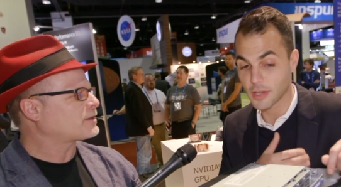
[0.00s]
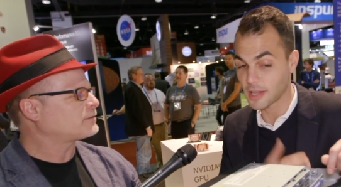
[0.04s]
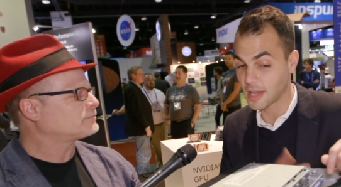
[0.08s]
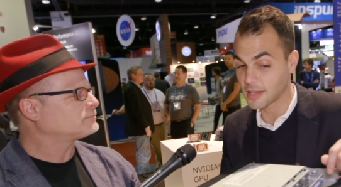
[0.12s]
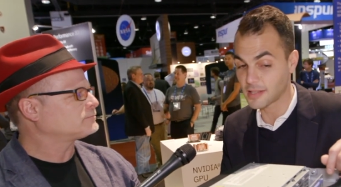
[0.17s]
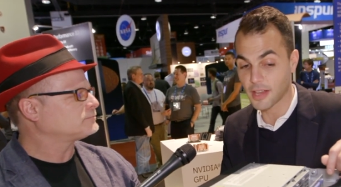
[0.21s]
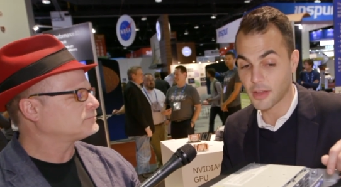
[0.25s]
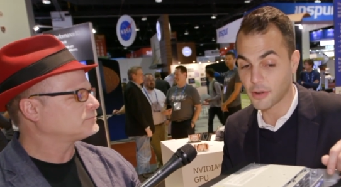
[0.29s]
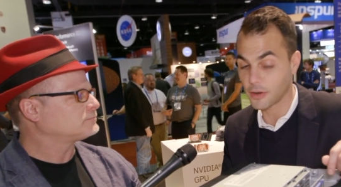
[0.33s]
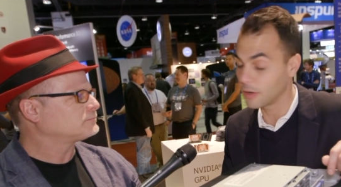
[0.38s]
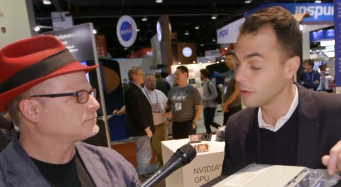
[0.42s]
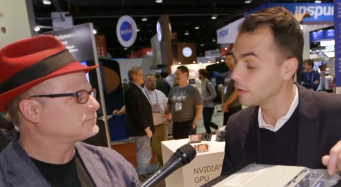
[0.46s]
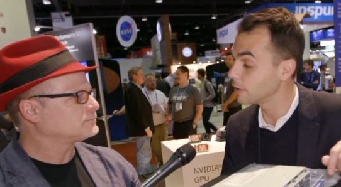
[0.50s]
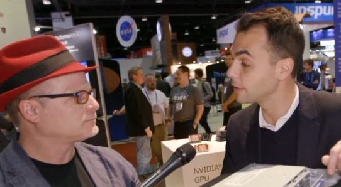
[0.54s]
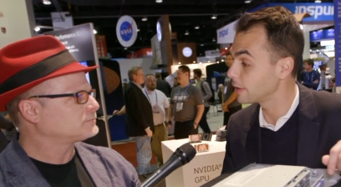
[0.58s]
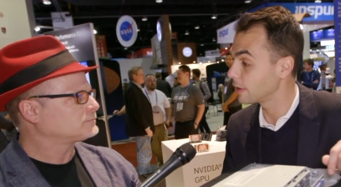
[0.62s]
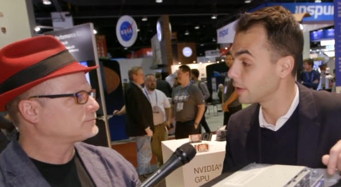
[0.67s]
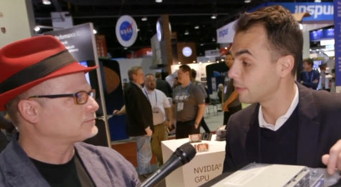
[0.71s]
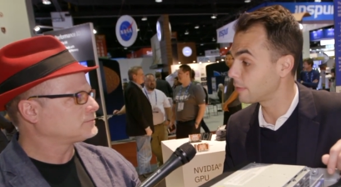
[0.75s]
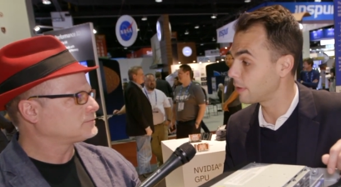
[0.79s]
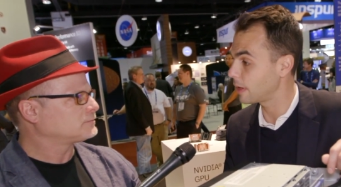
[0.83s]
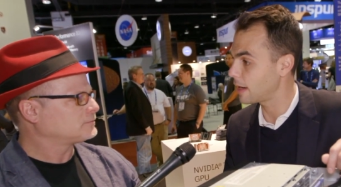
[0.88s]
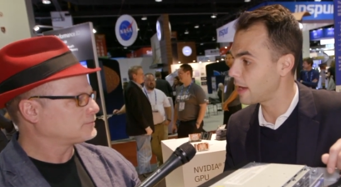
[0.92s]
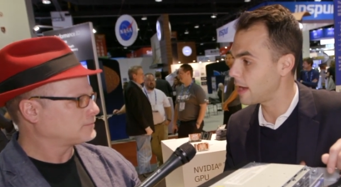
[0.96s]
Speaker 1: as I said
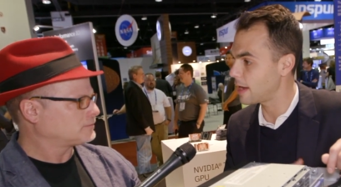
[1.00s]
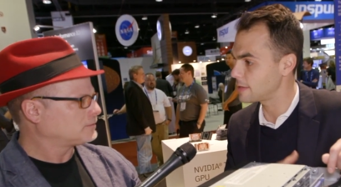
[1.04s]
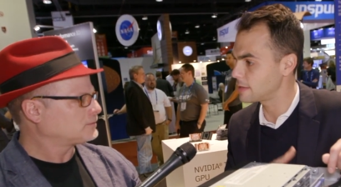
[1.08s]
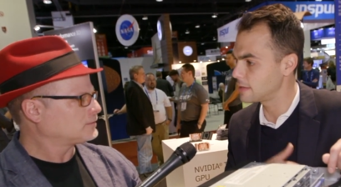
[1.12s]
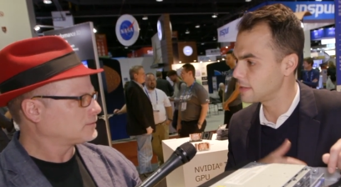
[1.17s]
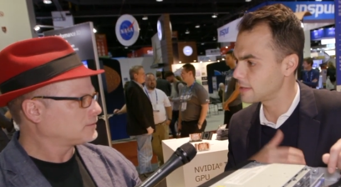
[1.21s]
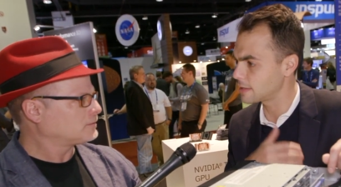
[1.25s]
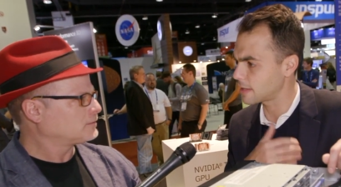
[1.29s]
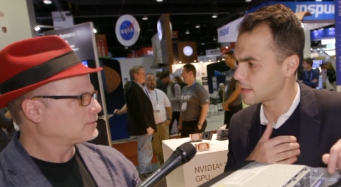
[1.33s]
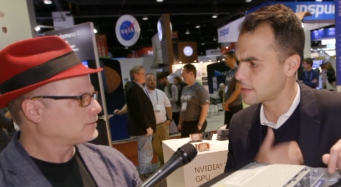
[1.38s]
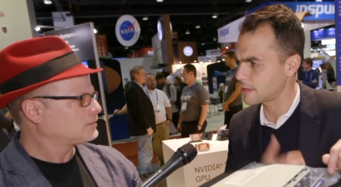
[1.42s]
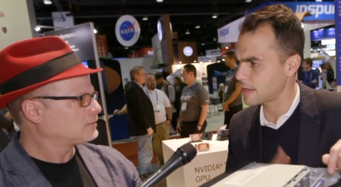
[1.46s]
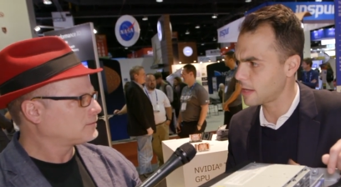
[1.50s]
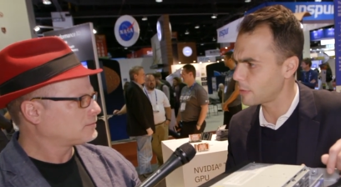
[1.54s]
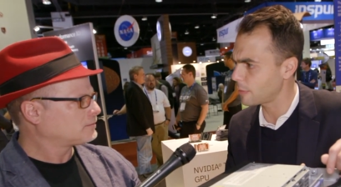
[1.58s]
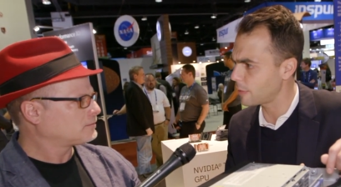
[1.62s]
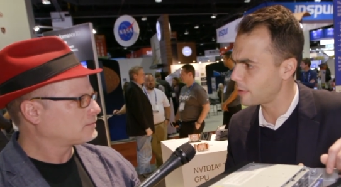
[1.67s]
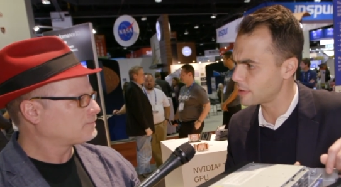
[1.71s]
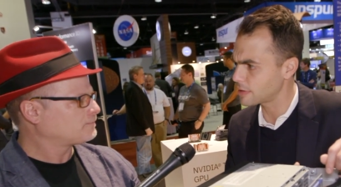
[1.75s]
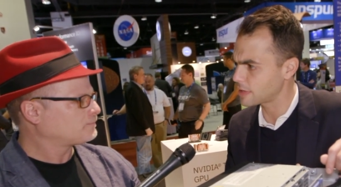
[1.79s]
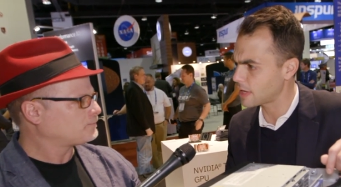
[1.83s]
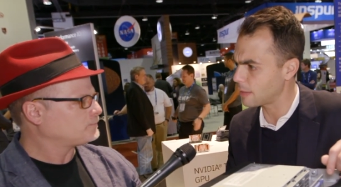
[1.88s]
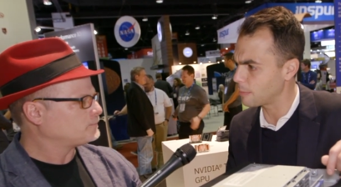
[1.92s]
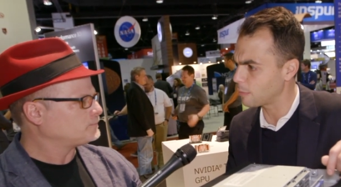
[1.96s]
earlier, right, as these
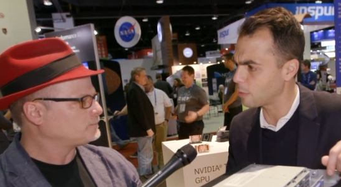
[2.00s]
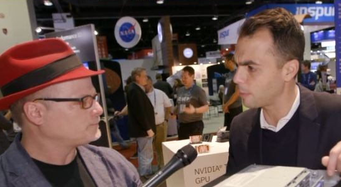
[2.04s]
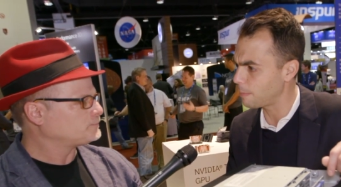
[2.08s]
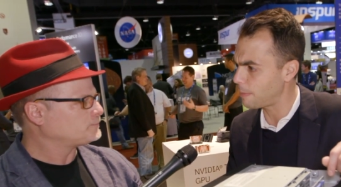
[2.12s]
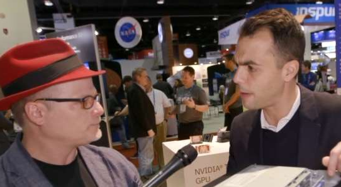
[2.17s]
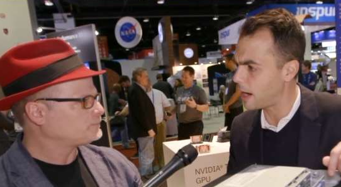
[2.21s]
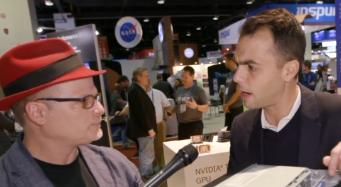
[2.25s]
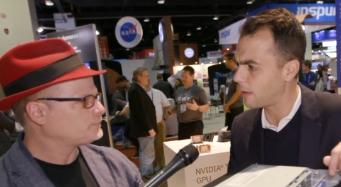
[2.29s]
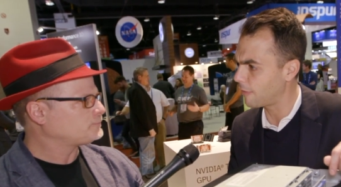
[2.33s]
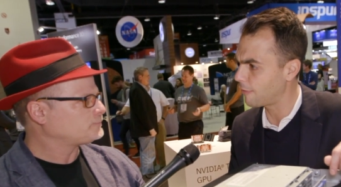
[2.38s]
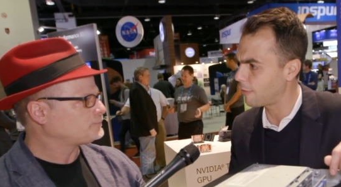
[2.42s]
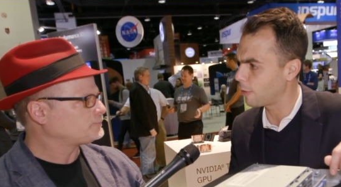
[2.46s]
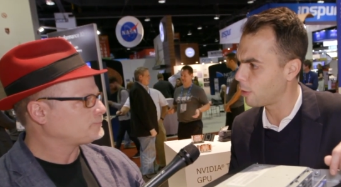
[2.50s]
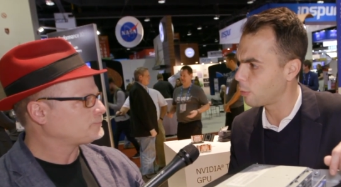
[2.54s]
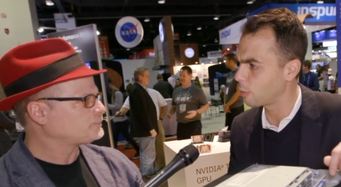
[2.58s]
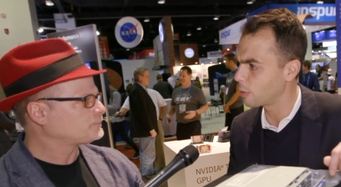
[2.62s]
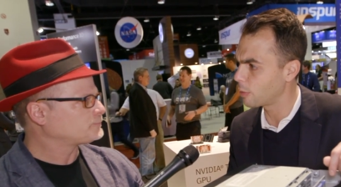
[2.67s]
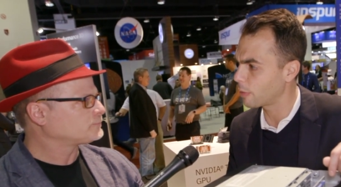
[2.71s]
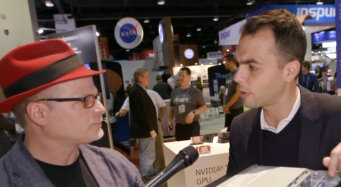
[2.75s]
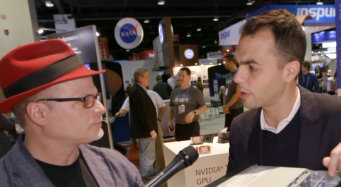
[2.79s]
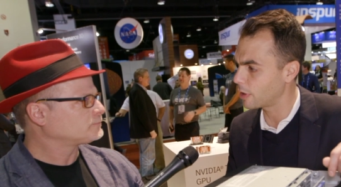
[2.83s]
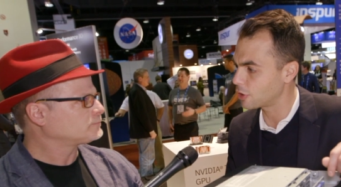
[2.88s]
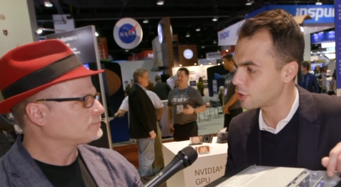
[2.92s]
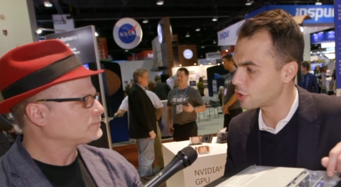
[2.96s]
accelerators get more powerful, we want to